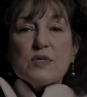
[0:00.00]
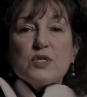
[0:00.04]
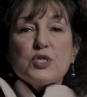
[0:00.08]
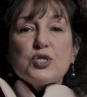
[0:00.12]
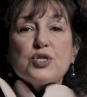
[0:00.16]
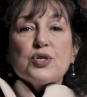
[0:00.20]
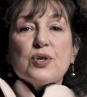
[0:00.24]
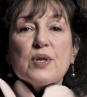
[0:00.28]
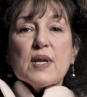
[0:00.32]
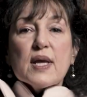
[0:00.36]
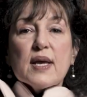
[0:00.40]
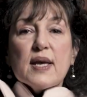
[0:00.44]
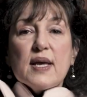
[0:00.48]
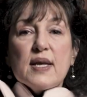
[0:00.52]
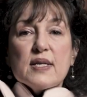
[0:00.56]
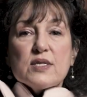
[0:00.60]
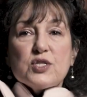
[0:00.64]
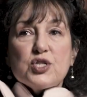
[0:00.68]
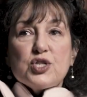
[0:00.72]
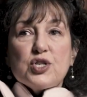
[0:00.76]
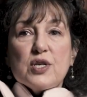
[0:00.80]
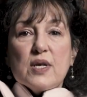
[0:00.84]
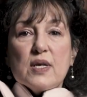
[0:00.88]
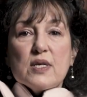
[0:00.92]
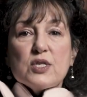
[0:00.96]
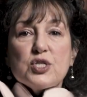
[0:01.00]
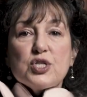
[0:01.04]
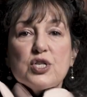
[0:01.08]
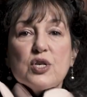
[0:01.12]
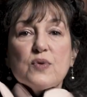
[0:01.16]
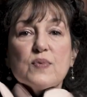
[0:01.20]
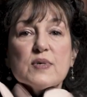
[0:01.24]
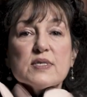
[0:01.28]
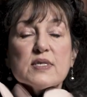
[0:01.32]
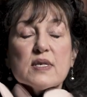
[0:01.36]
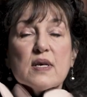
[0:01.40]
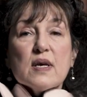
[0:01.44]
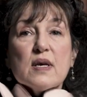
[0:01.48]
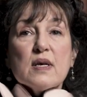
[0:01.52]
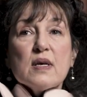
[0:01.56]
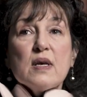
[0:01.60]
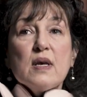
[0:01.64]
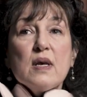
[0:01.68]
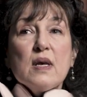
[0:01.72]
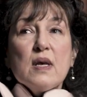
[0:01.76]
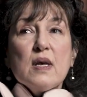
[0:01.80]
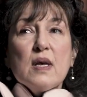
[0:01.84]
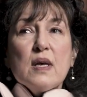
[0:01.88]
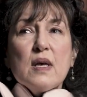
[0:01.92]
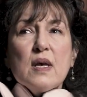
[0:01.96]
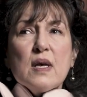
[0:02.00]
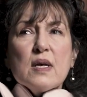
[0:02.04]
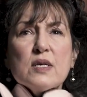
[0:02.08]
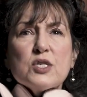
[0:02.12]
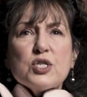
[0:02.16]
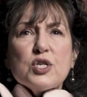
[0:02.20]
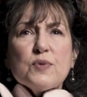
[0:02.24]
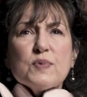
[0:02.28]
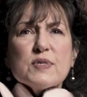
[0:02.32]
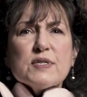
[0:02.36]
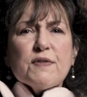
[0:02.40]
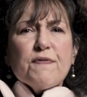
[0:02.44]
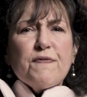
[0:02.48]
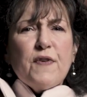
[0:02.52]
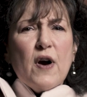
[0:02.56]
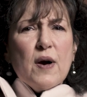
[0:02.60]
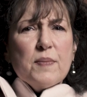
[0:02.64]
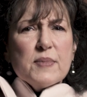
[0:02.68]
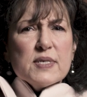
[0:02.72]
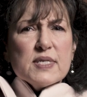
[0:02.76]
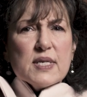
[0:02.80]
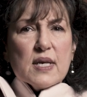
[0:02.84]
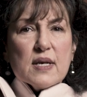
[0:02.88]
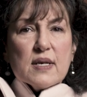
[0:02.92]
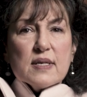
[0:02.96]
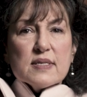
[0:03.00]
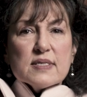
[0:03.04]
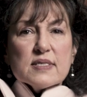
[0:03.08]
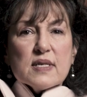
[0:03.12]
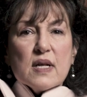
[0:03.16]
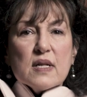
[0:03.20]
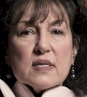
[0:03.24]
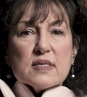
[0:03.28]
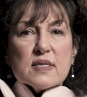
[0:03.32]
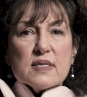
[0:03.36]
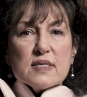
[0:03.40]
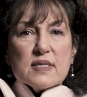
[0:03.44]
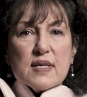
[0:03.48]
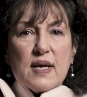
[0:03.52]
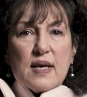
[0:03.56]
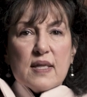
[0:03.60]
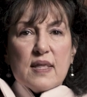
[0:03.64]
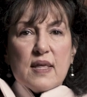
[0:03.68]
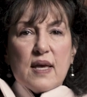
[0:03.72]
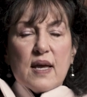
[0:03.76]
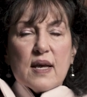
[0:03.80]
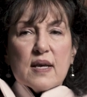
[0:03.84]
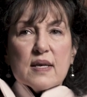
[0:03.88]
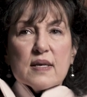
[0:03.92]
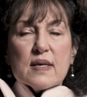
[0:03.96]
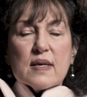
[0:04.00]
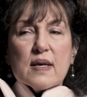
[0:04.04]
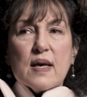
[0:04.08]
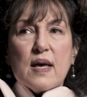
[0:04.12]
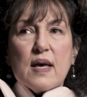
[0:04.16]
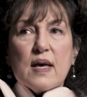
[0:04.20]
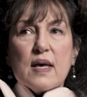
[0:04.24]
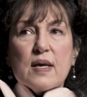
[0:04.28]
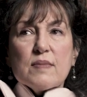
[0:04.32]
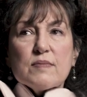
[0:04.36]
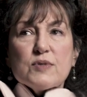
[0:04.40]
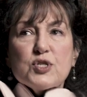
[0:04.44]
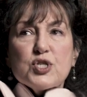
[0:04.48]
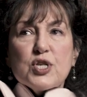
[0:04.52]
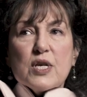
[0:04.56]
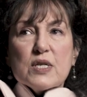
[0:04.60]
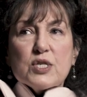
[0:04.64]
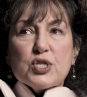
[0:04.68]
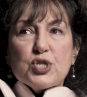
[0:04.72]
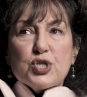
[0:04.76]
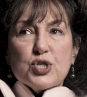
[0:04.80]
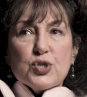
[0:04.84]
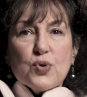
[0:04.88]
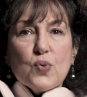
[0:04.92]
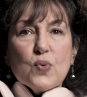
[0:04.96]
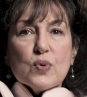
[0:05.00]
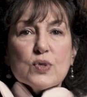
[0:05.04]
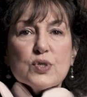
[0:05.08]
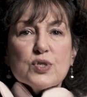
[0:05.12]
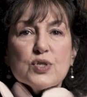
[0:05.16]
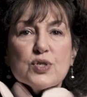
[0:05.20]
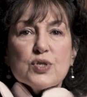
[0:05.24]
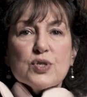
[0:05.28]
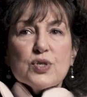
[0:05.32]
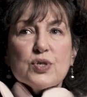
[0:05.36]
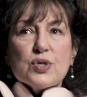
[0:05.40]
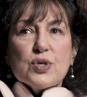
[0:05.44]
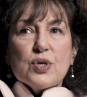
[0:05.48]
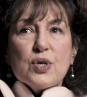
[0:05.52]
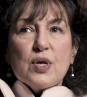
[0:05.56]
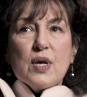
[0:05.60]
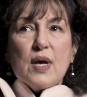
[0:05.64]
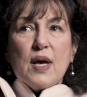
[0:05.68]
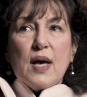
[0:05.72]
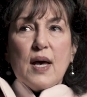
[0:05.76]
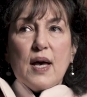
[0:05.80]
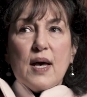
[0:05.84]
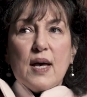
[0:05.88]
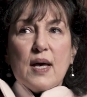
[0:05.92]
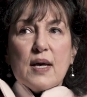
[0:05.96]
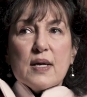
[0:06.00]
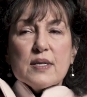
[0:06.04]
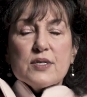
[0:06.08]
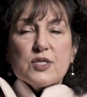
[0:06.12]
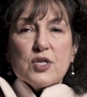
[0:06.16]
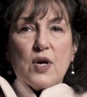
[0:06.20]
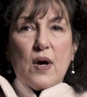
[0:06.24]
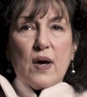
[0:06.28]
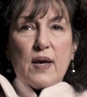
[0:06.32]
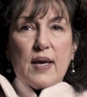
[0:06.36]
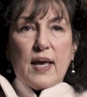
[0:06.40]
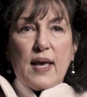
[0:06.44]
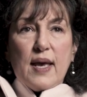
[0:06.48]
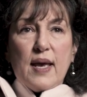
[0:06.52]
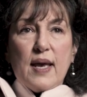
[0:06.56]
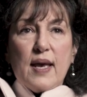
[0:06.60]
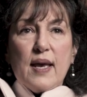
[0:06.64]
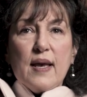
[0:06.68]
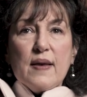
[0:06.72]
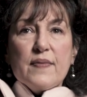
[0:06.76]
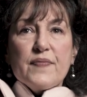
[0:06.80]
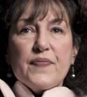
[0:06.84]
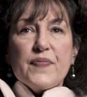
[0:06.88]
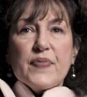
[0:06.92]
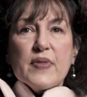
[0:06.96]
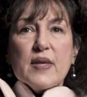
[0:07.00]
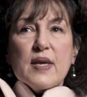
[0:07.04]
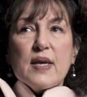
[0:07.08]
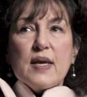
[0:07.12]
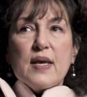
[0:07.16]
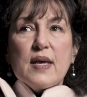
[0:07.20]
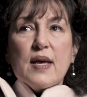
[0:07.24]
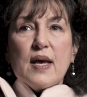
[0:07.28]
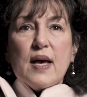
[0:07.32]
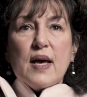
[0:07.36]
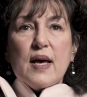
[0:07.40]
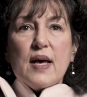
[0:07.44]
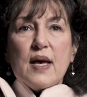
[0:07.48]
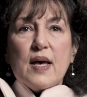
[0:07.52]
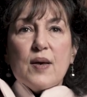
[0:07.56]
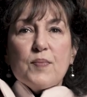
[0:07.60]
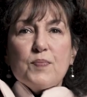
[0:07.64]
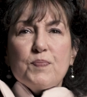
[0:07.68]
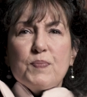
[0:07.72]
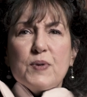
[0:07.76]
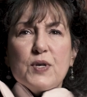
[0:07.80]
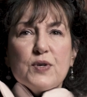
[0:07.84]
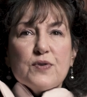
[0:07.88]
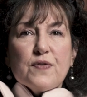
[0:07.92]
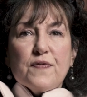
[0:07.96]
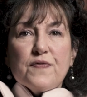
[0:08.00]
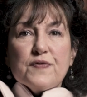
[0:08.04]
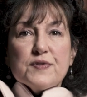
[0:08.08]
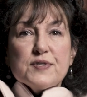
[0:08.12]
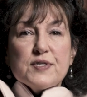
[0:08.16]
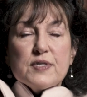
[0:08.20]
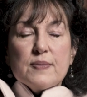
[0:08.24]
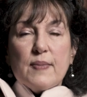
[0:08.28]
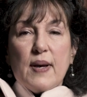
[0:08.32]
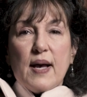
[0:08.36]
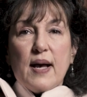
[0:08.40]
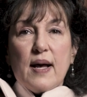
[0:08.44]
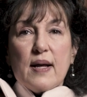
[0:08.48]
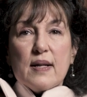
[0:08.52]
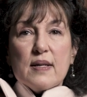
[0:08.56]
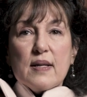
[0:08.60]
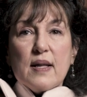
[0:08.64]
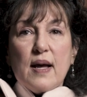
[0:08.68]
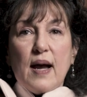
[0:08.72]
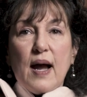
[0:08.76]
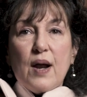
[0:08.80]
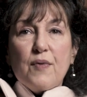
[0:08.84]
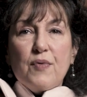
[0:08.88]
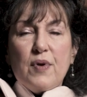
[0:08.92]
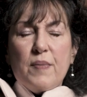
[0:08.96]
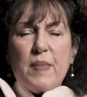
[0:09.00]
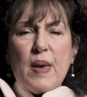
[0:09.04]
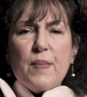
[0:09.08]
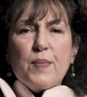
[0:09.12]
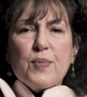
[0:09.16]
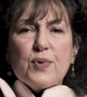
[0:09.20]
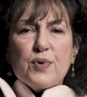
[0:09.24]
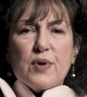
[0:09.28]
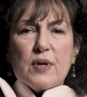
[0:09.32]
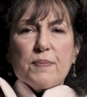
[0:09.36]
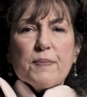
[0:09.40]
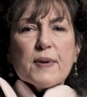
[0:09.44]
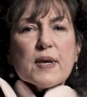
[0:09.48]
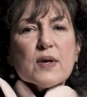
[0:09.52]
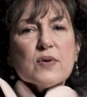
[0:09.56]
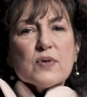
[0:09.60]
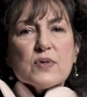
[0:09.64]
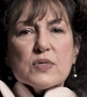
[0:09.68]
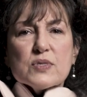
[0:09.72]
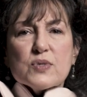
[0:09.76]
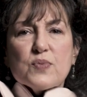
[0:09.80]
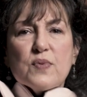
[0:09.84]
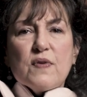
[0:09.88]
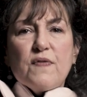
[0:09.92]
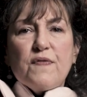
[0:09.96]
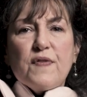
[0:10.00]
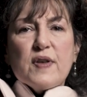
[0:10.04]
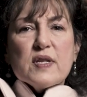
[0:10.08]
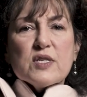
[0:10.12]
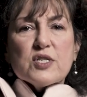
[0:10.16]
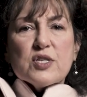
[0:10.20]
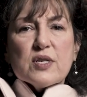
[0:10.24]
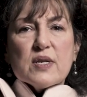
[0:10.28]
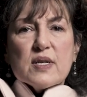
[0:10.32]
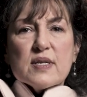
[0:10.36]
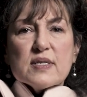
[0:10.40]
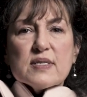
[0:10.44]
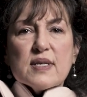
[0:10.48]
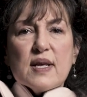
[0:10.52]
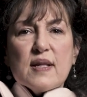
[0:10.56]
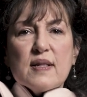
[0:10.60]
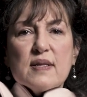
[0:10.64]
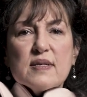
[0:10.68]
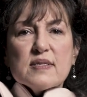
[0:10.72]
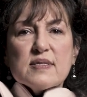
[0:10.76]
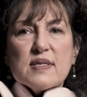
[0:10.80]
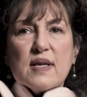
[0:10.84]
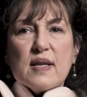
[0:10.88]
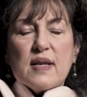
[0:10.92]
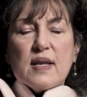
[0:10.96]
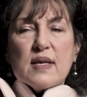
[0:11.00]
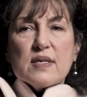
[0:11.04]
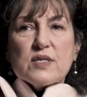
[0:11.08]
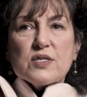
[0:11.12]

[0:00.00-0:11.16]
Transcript: was Julia Hitchie. She was a pharmacy consultant, I think. She had short, dark hair. Beautiful smile. I remember it because we featured it in the Sunday